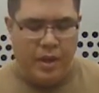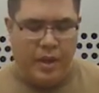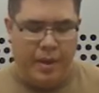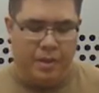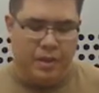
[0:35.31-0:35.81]

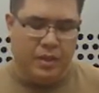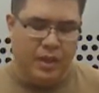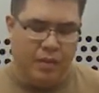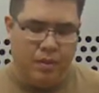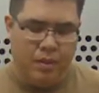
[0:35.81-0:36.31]
That means the
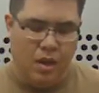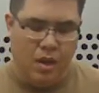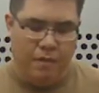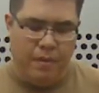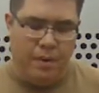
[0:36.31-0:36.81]
safety is
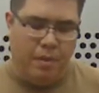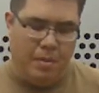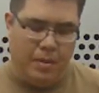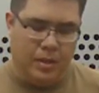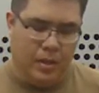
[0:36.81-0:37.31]
off and the
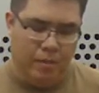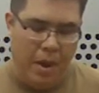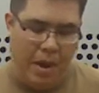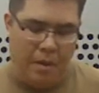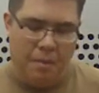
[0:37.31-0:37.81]
weapon's going to
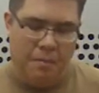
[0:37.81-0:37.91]
fire.